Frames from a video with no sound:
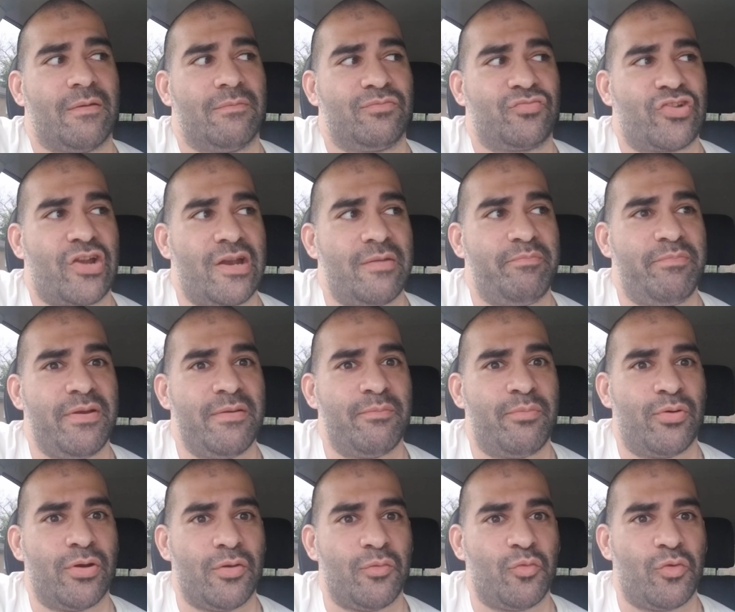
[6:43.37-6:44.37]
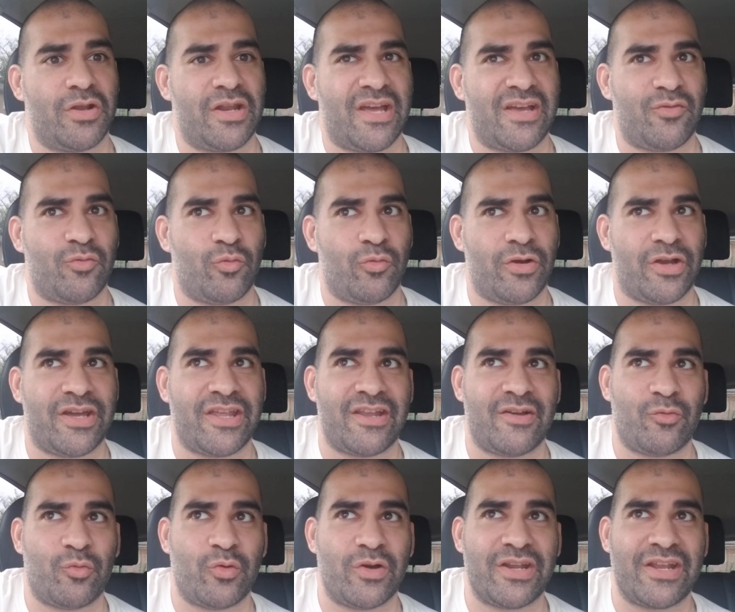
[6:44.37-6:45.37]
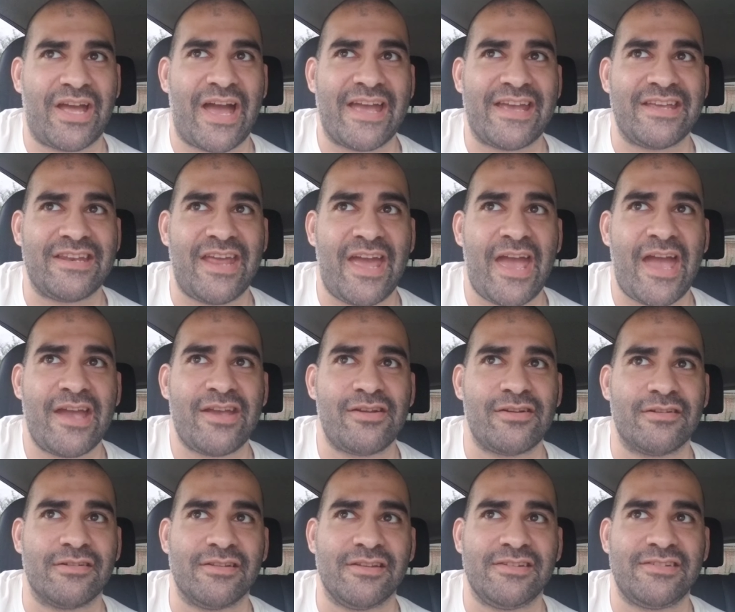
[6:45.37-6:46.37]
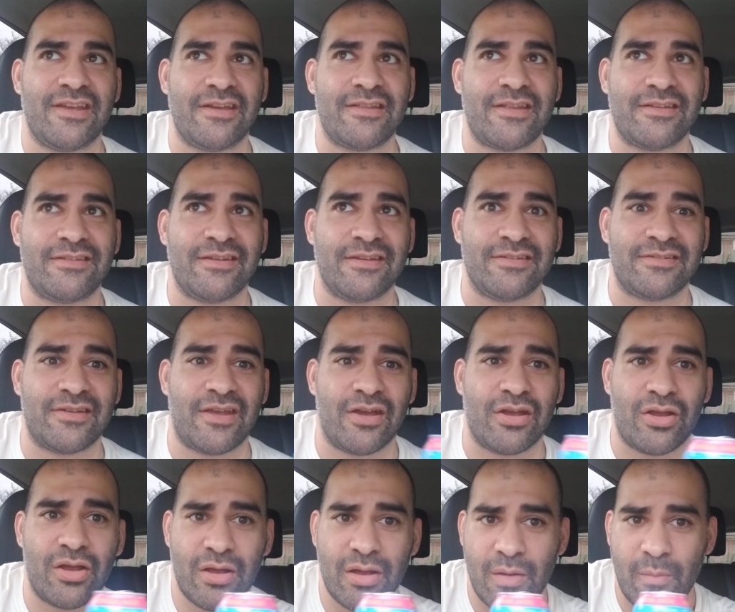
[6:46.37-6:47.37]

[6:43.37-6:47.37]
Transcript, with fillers: trying to pinpoint what I what what I can accurately say that tastes like.